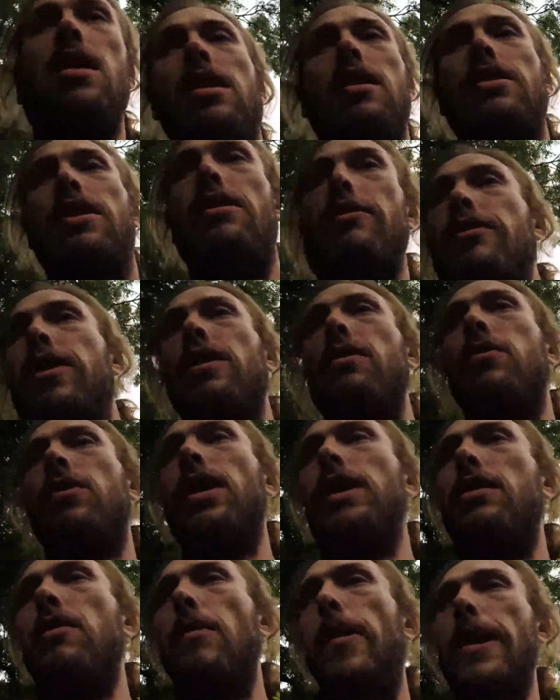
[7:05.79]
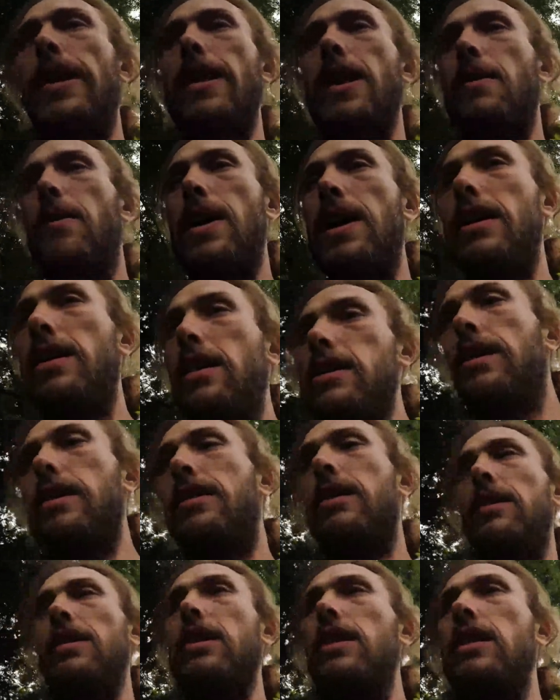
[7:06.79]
I don't really want it to be that way, because